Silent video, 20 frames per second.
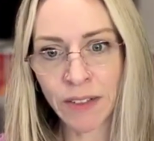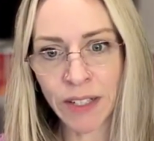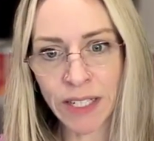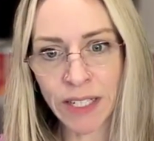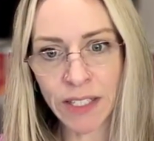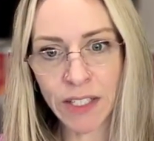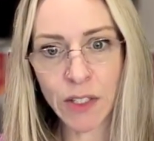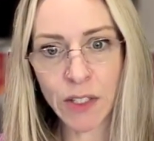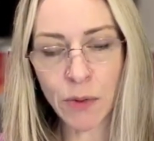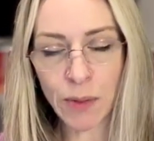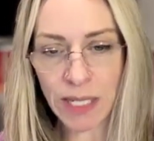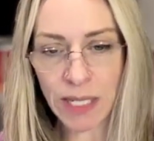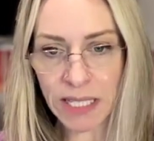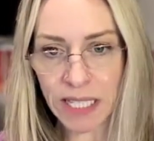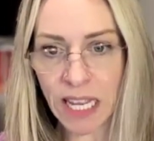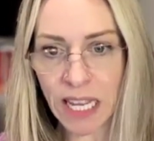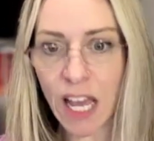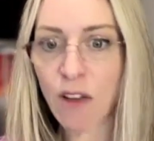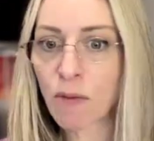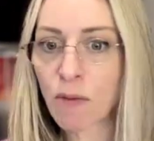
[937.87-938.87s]
Right. So we
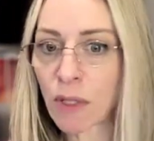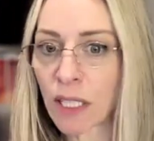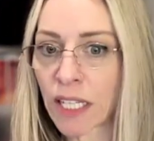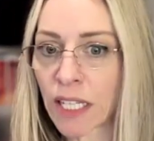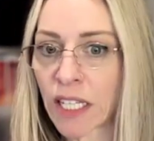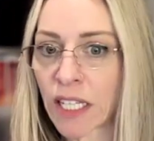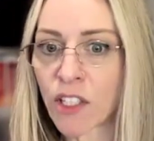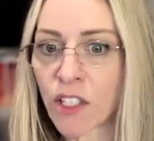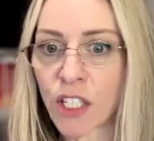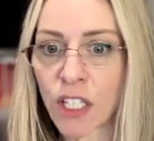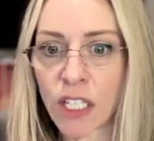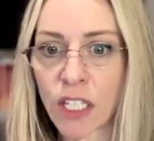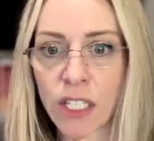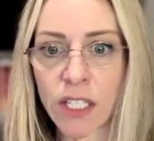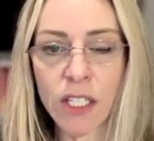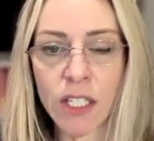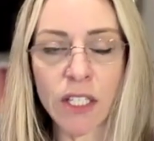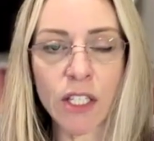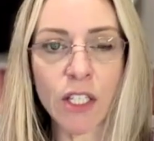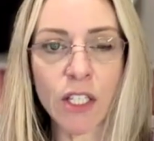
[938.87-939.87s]
see Emily,
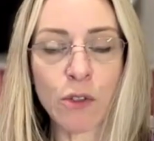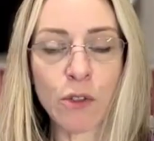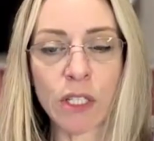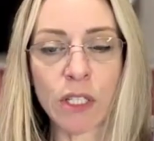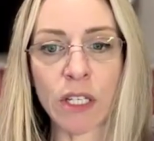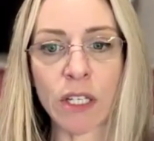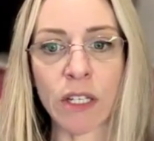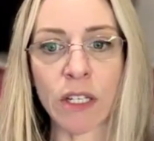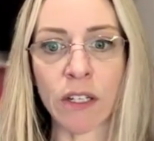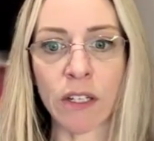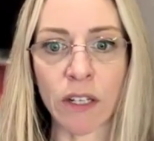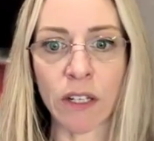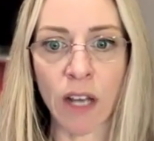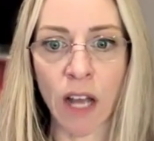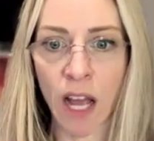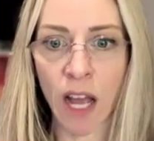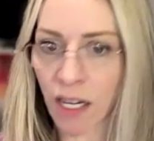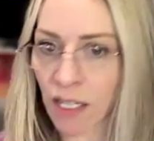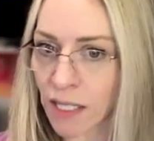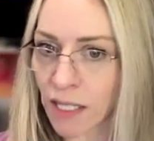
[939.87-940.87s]
she's
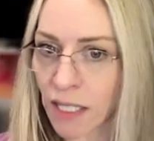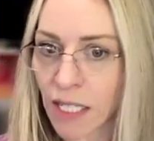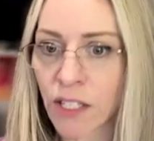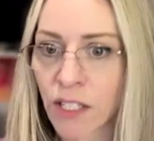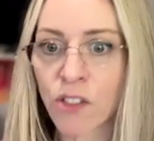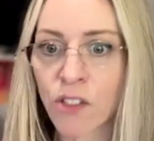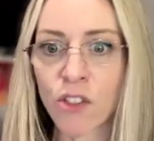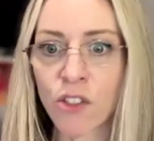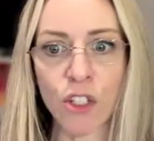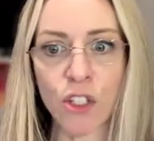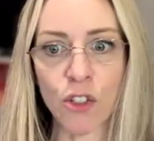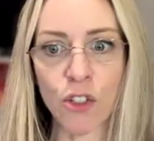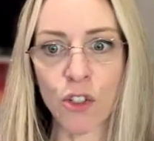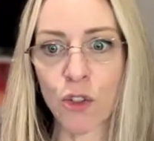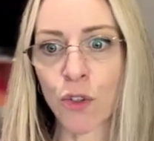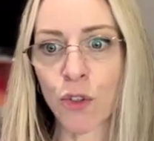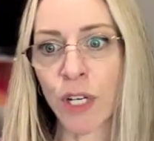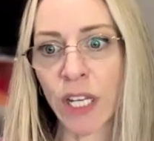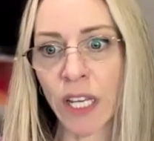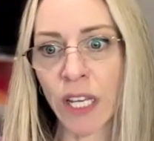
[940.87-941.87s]
using oxys,
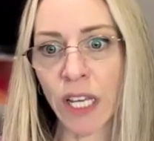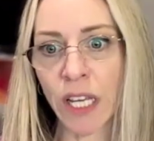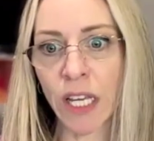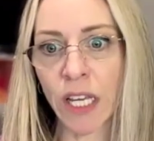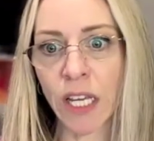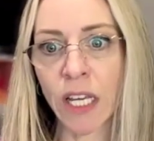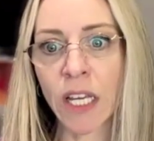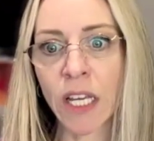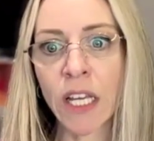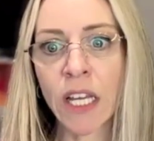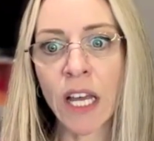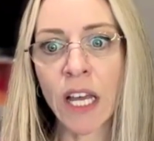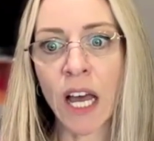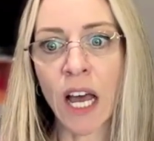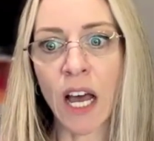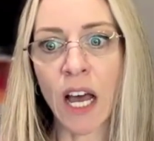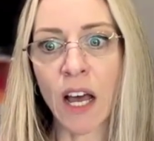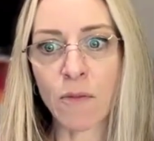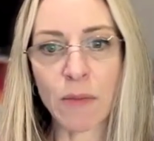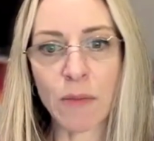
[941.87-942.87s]
she's drinking.
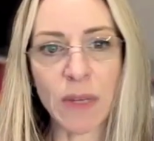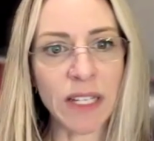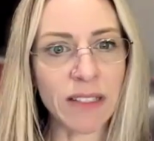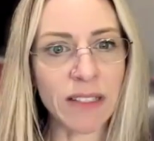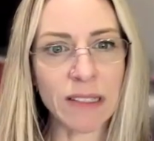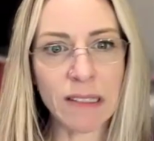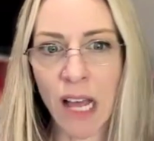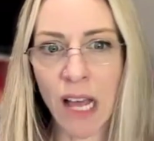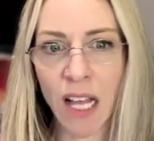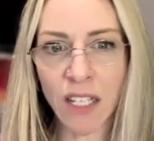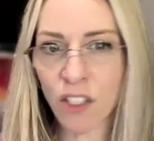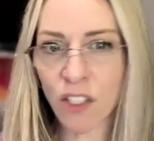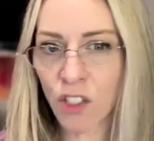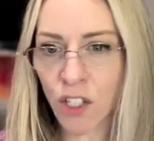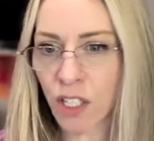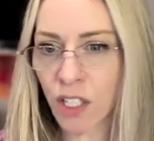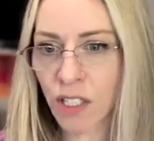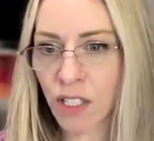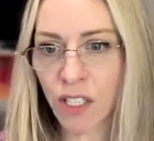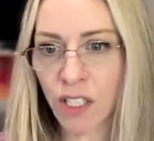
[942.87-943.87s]
It's
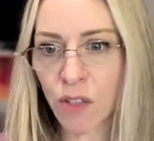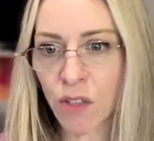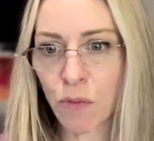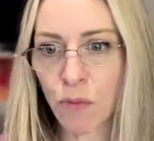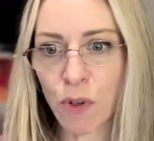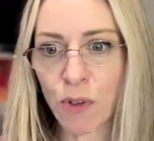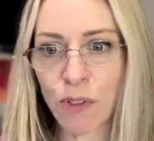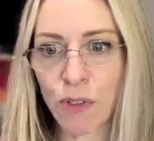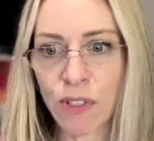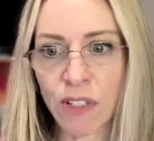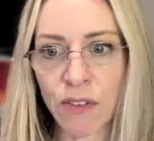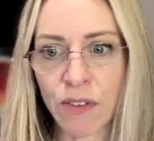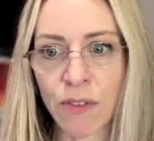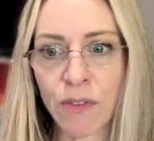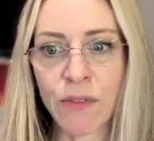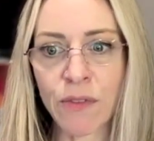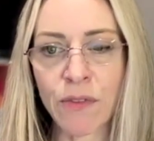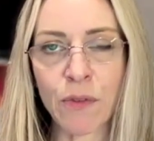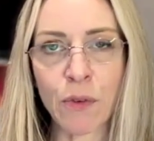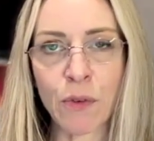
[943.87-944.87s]
not just
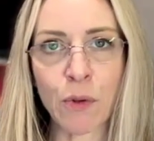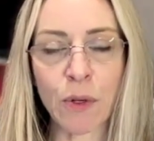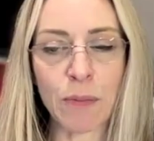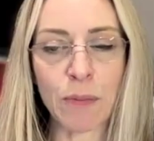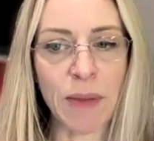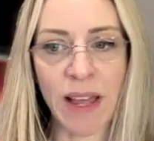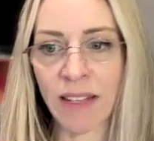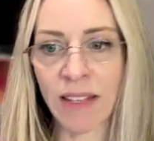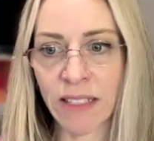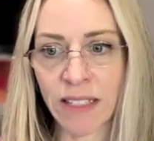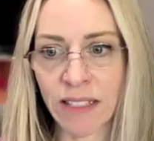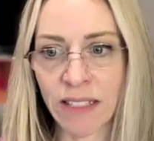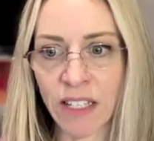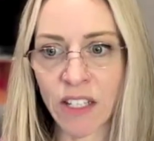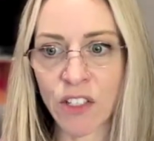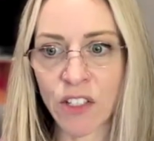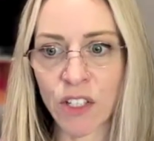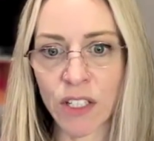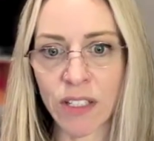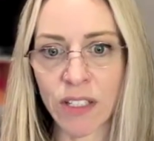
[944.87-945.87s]
impulsive or bad
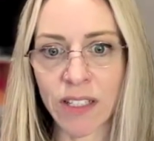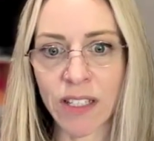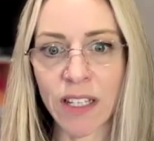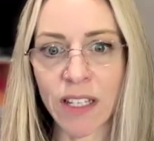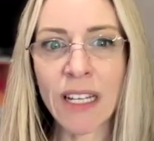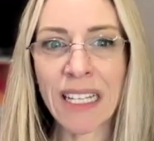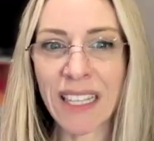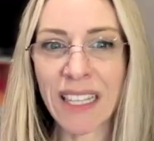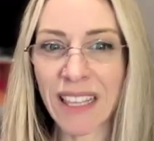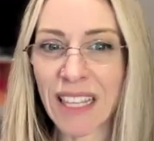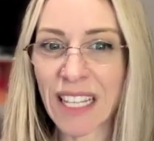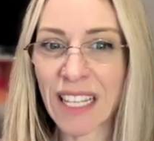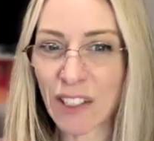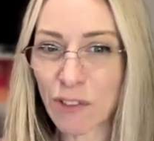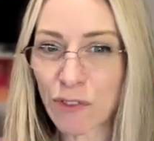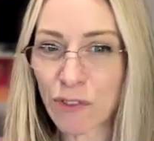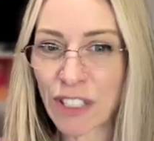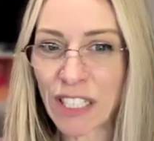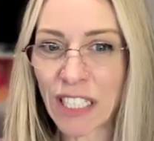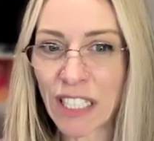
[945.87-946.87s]
decisions.
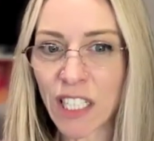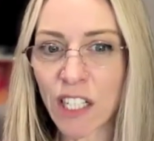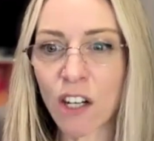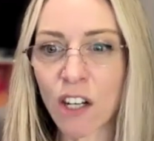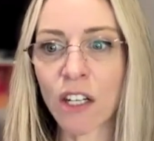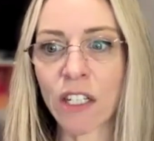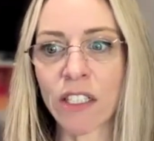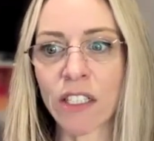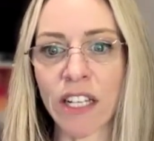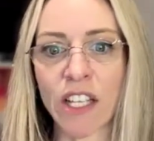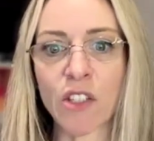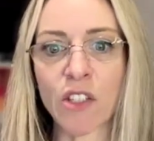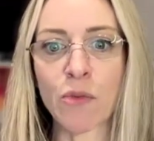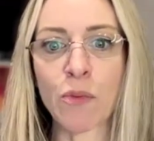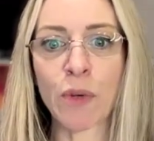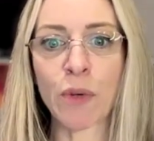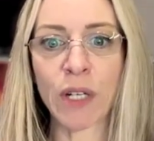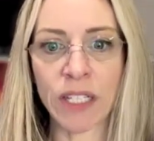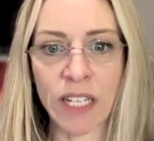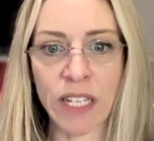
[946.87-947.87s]
There really are
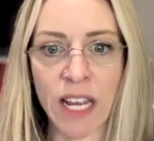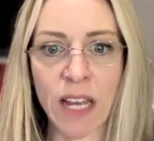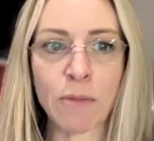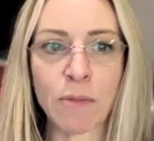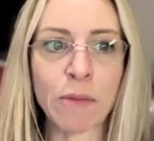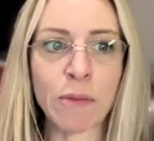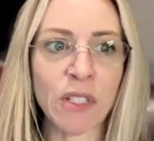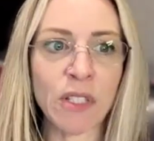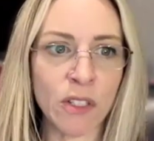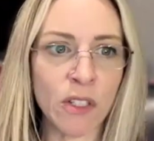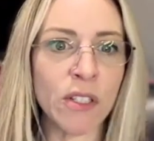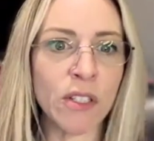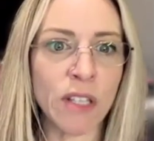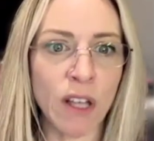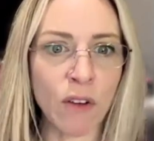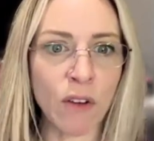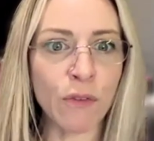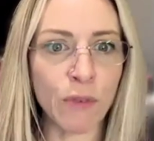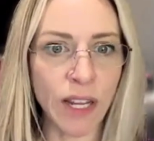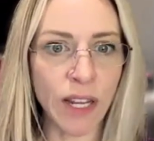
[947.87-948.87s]
desperate attempts to
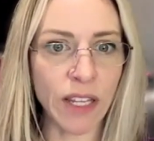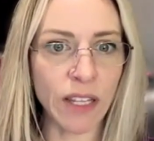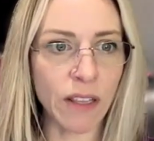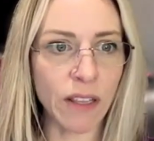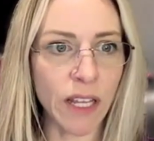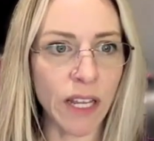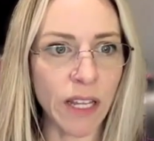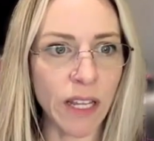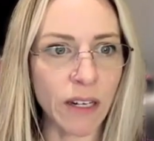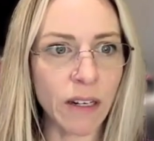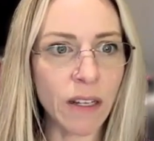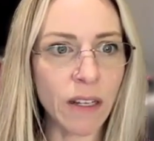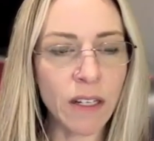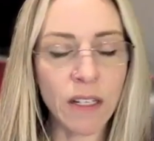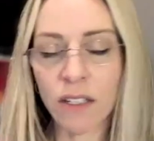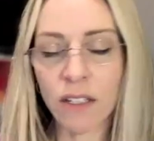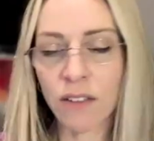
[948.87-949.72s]
self-regulate.